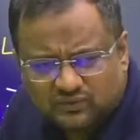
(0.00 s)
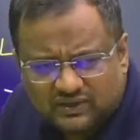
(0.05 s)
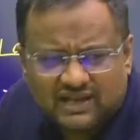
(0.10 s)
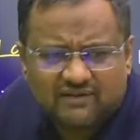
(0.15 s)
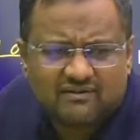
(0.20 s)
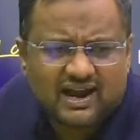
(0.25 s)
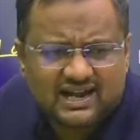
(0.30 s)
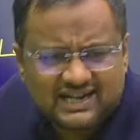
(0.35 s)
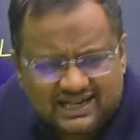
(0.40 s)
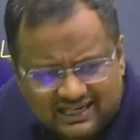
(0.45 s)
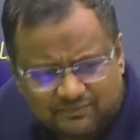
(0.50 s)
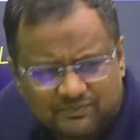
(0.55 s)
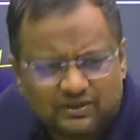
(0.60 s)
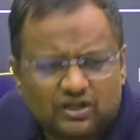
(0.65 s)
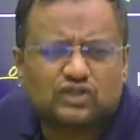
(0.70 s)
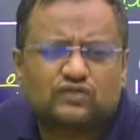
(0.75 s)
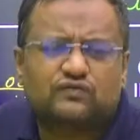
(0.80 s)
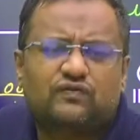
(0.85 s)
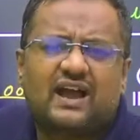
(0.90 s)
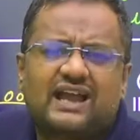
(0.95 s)
have added
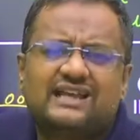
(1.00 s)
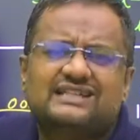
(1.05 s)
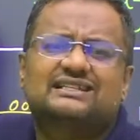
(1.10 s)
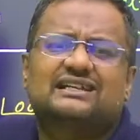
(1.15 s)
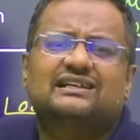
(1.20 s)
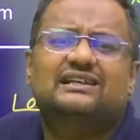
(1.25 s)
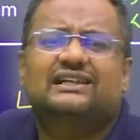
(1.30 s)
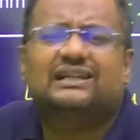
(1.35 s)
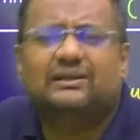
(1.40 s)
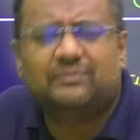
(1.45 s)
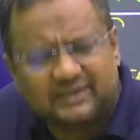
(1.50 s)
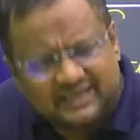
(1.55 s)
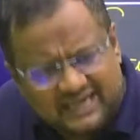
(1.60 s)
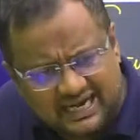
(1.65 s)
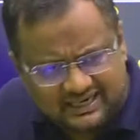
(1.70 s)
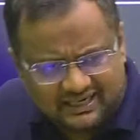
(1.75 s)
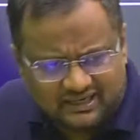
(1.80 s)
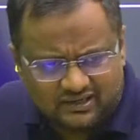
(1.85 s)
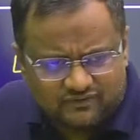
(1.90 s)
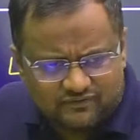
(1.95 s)
because fines are little bit
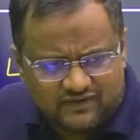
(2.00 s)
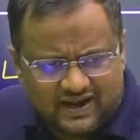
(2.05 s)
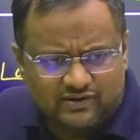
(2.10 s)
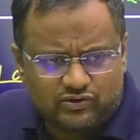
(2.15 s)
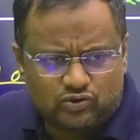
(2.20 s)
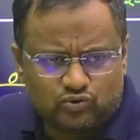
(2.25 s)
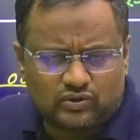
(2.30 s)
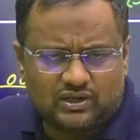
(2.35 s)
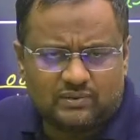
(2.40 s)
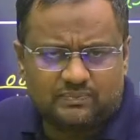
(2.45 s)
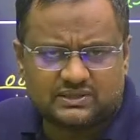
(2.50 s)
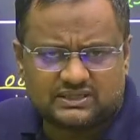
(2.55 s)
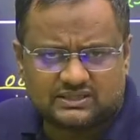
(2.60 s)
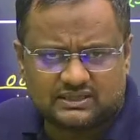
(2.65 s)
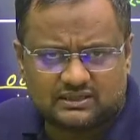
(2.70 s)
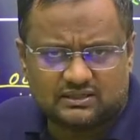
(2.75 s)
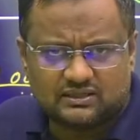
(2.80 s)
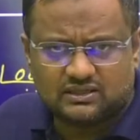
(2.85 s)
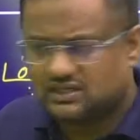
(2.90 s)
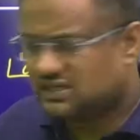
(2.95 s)
added, 5 to
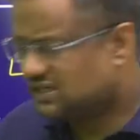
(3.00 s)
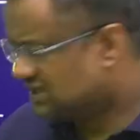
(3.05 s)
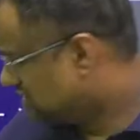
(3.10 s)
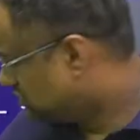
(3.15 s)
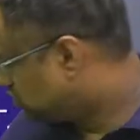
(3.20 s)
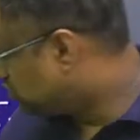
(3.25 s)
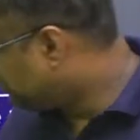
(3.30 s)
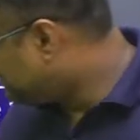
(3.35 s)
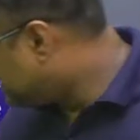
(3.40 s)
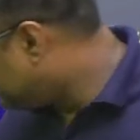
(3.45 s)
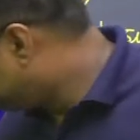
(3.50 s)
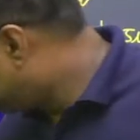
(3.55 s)
12%. So we have